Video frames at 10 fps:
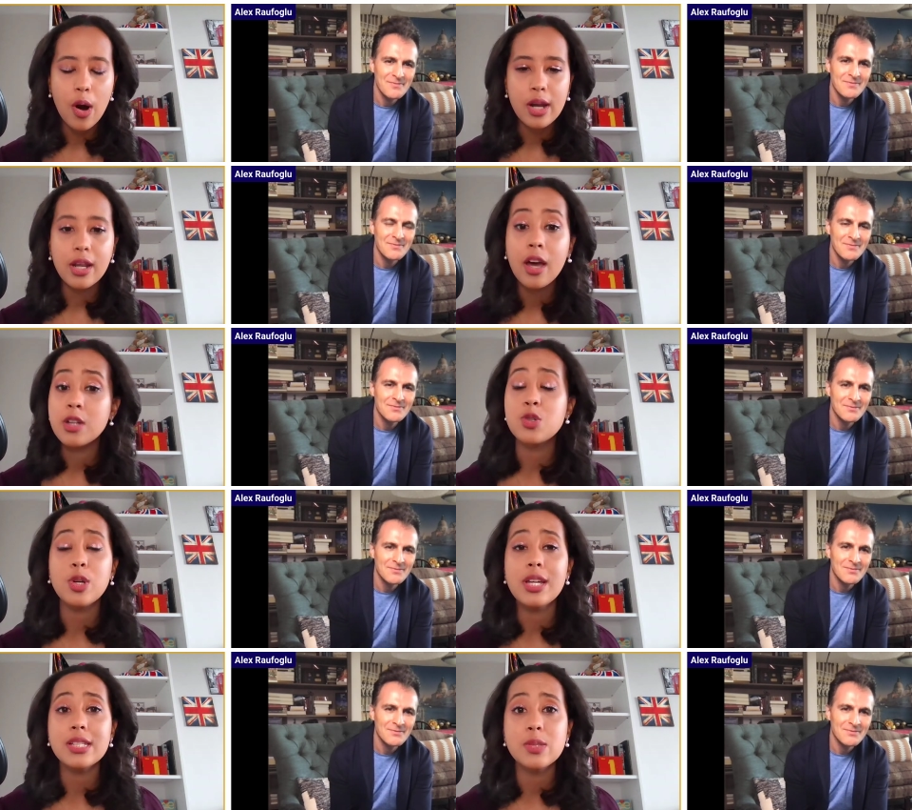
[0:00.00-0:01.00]
Speaker 1: are in
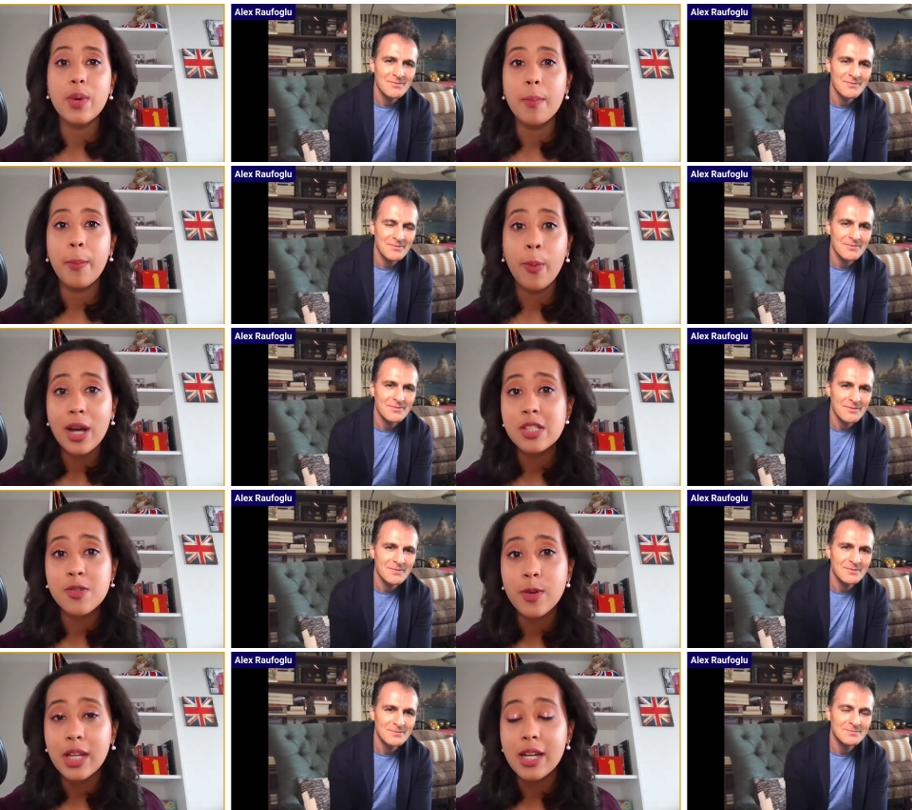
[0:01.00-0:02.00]
countries where press
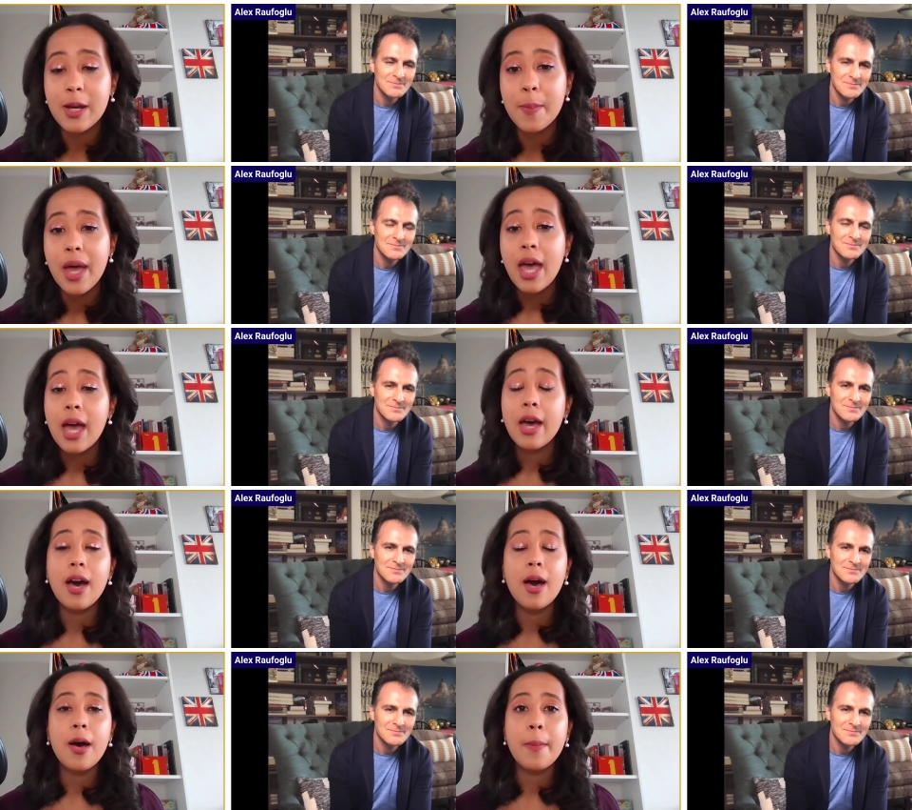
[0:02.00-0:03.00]
freedom
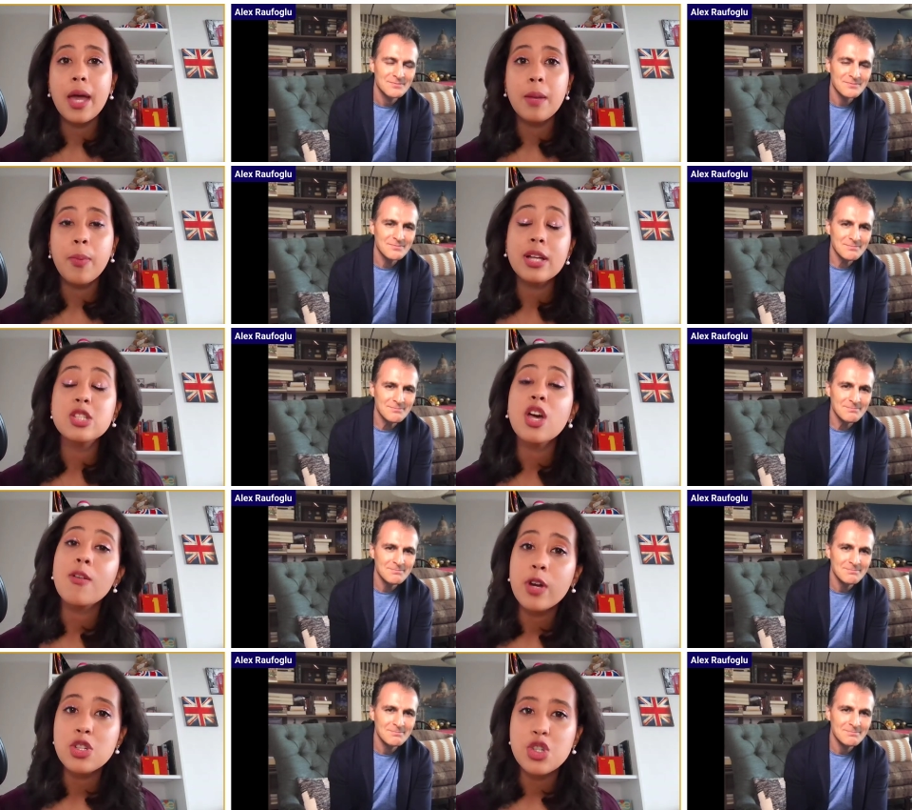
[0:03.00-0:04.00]
um, and press
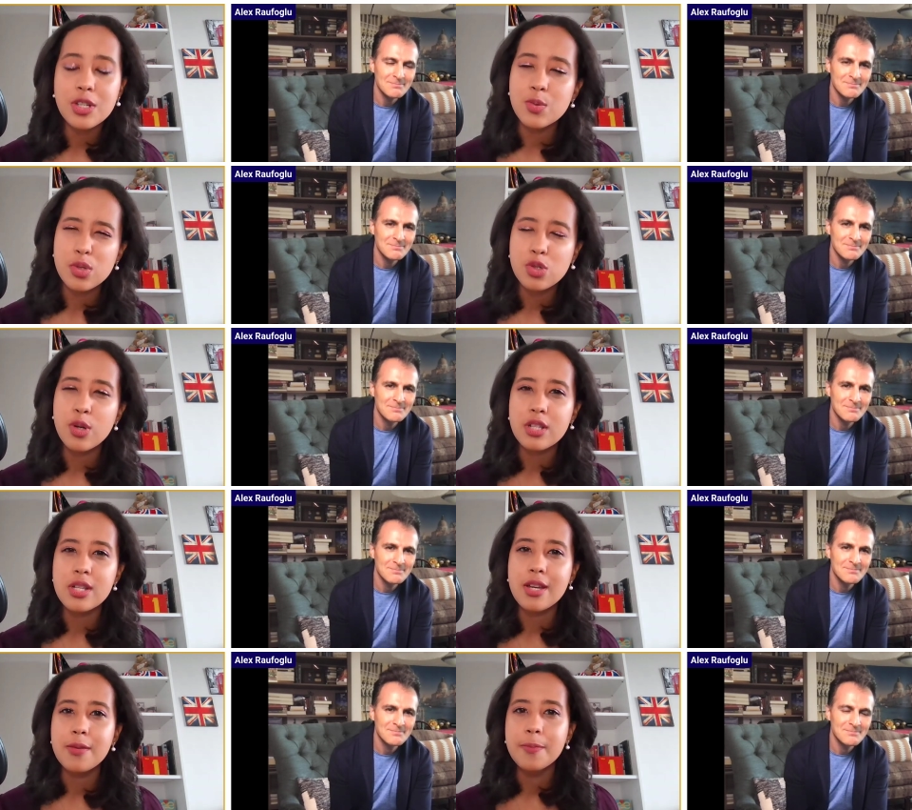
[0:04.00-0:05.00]
coverage is
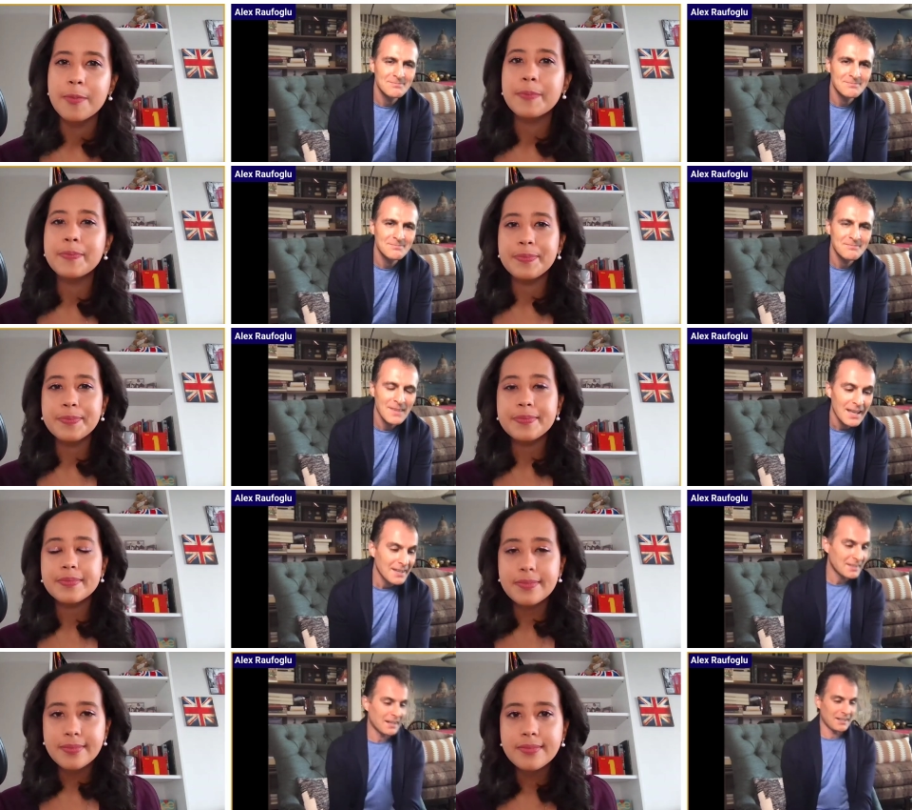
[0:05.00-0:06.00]
restricted?
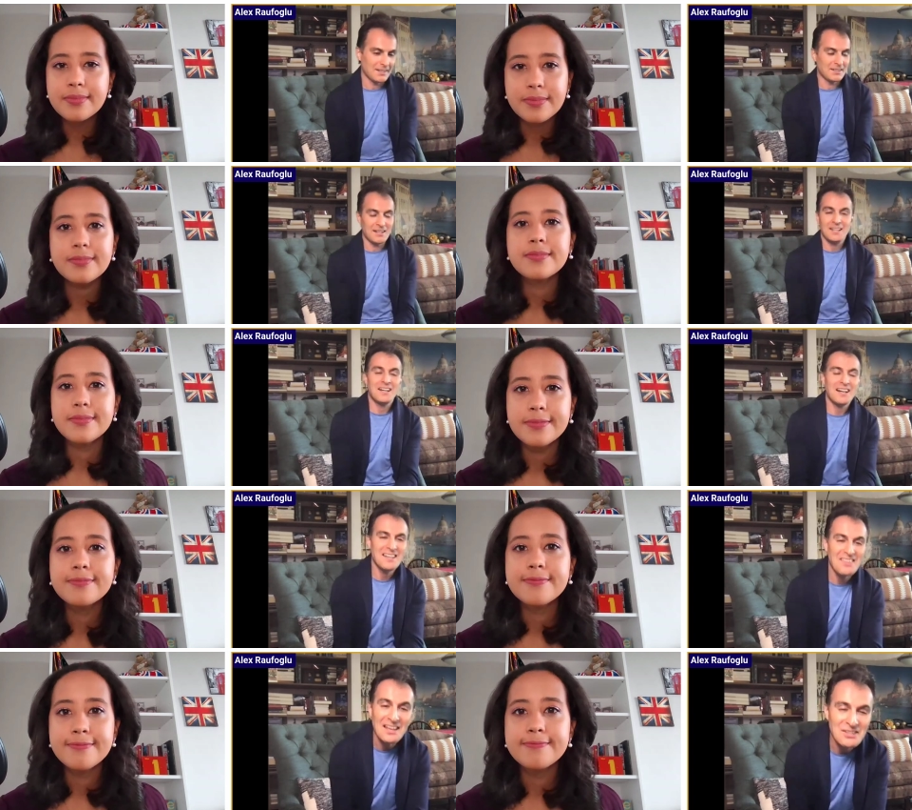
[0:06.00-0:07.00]
Speaker 2: Yeah, uh, I, I,
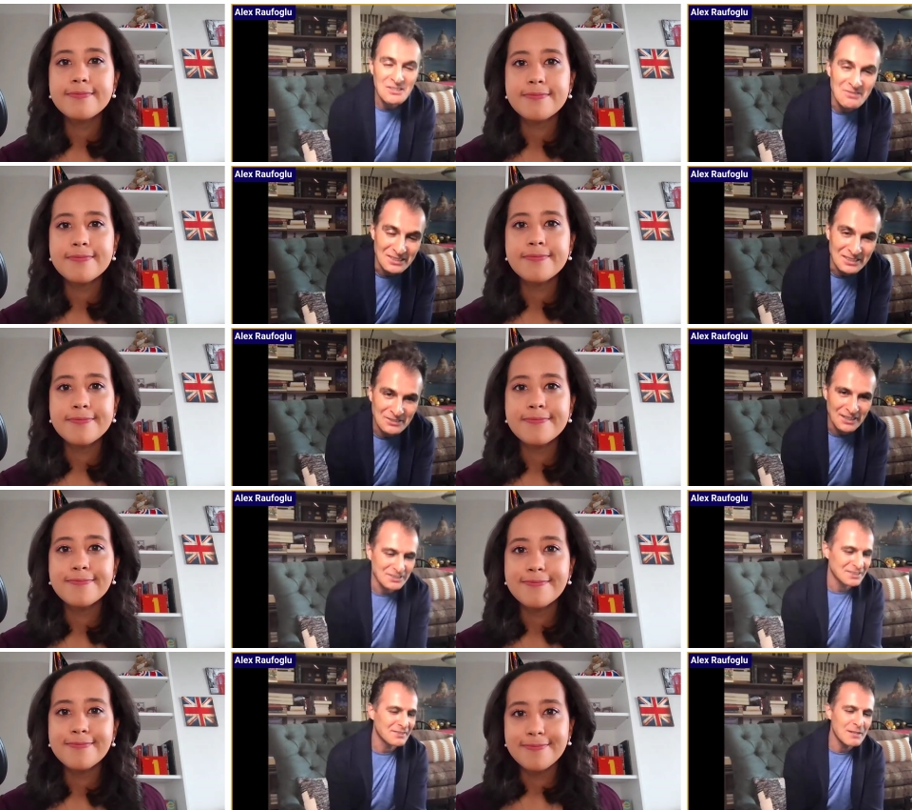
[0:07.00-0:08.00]
thank you for this question.
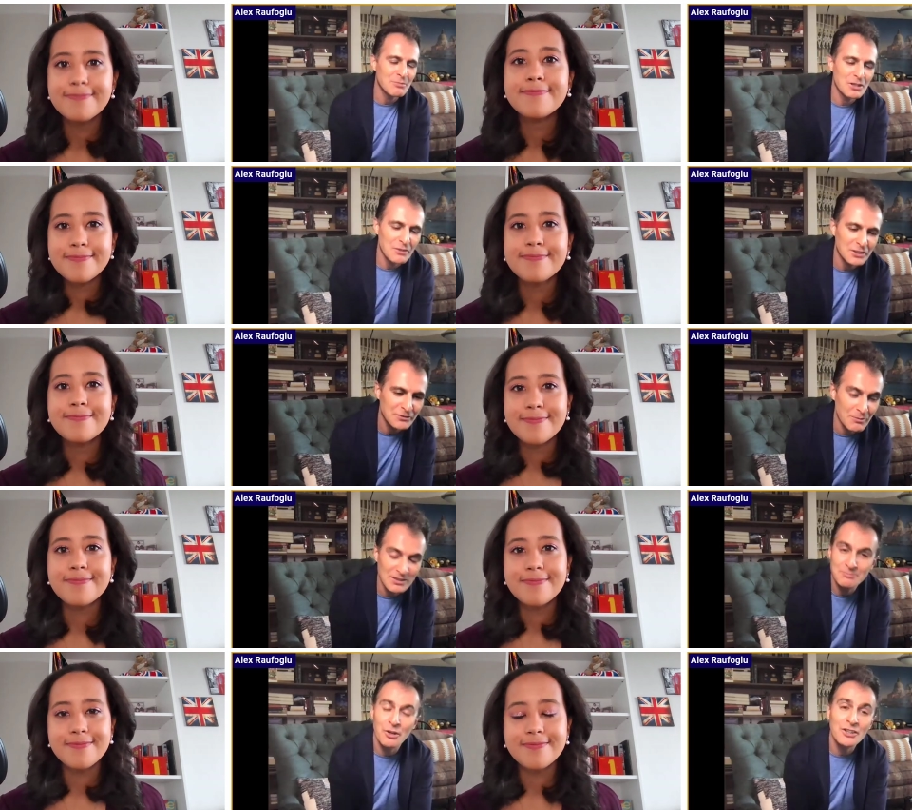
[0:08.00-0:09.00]
It's a very important question for me.
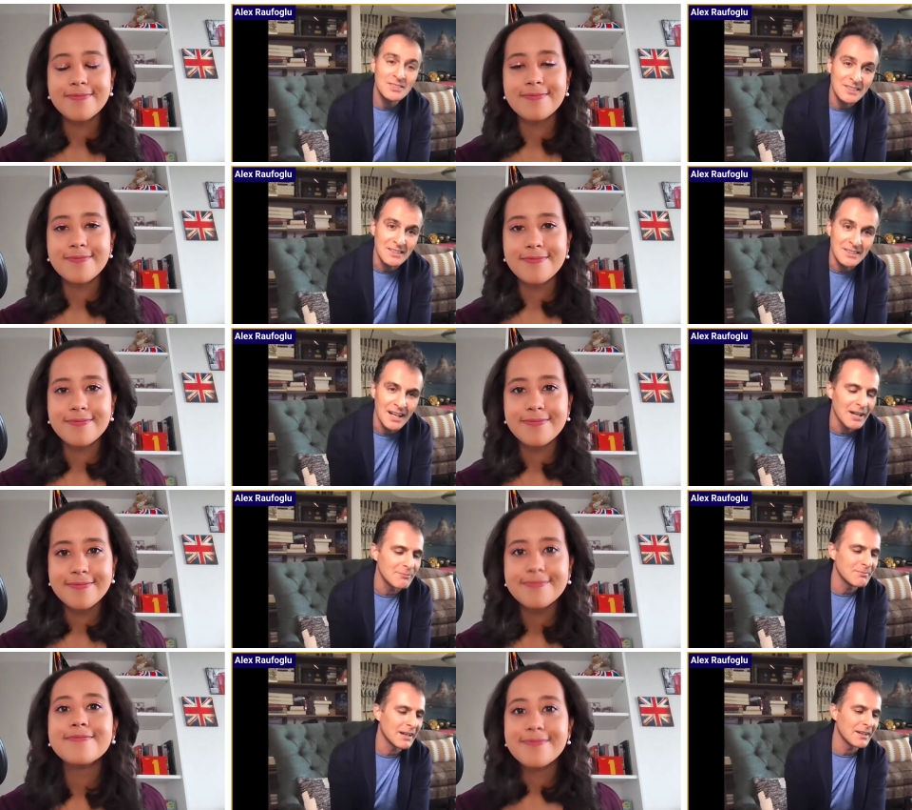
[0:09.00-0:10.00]
It's personal.
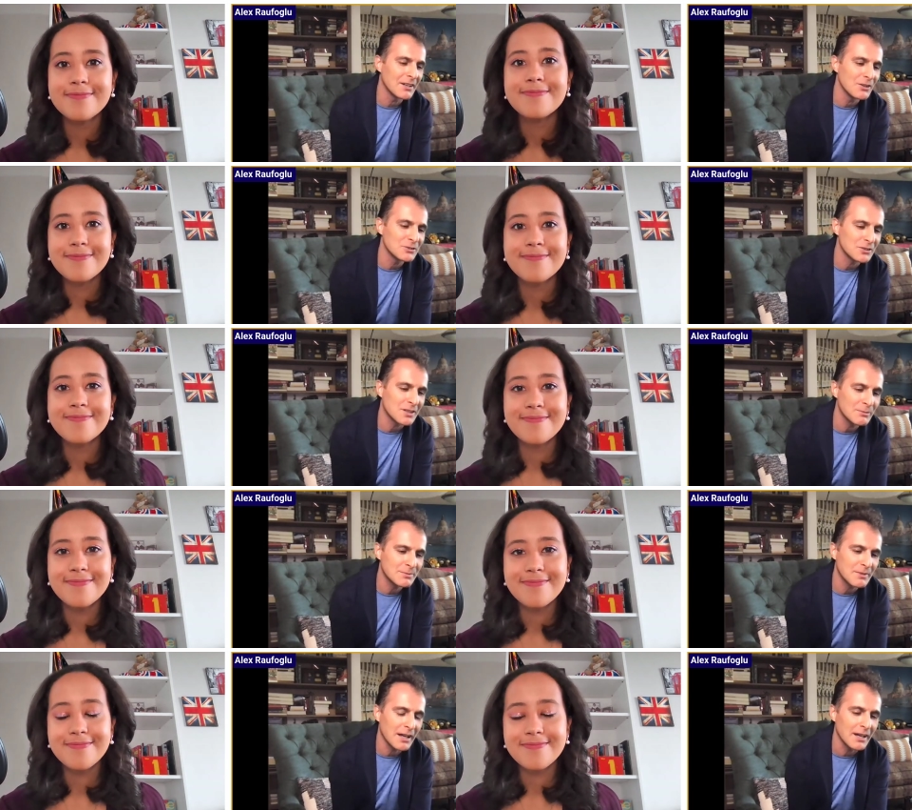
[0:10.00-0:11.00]
Um, uh, also comes
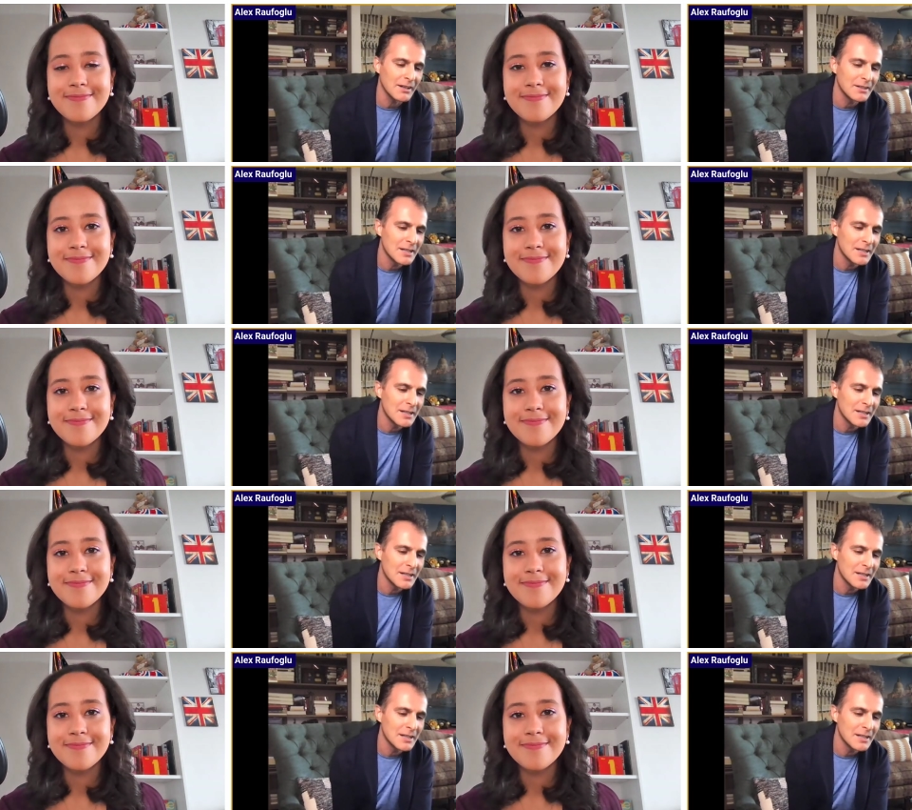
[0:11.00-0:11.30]
uh,